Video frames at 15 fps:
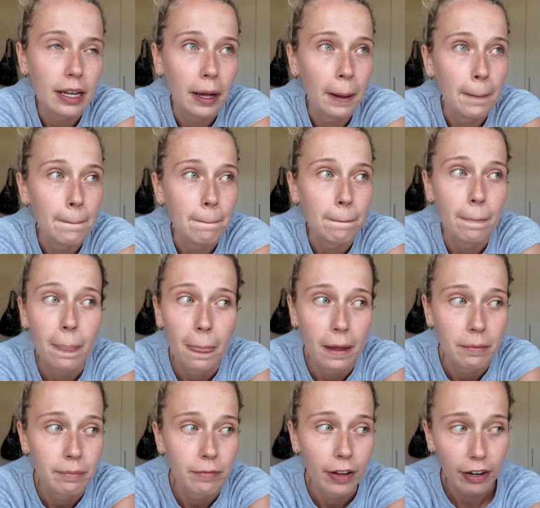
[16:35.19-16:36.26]

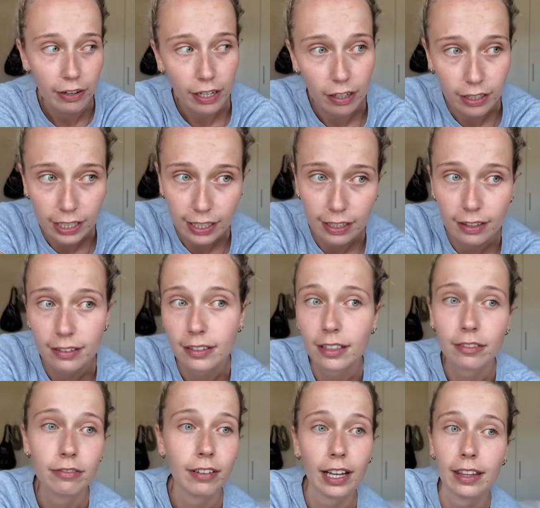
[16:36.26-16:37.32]
I'm very lucky in
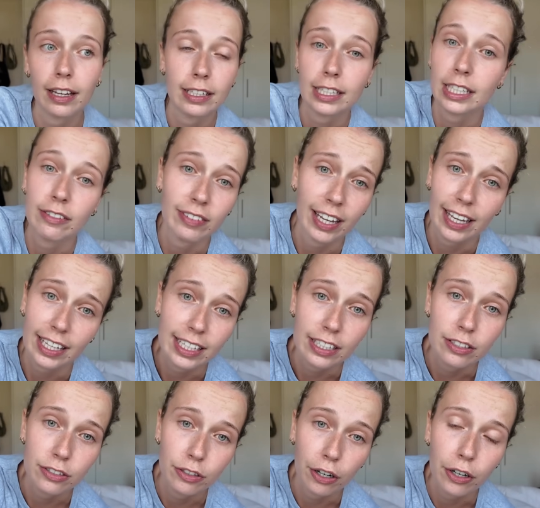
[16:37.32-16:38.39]
the fact I didn't even get
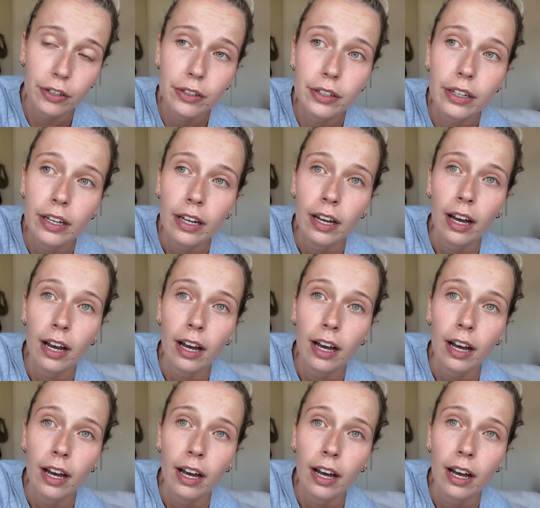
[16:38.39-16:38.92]
heat stroke.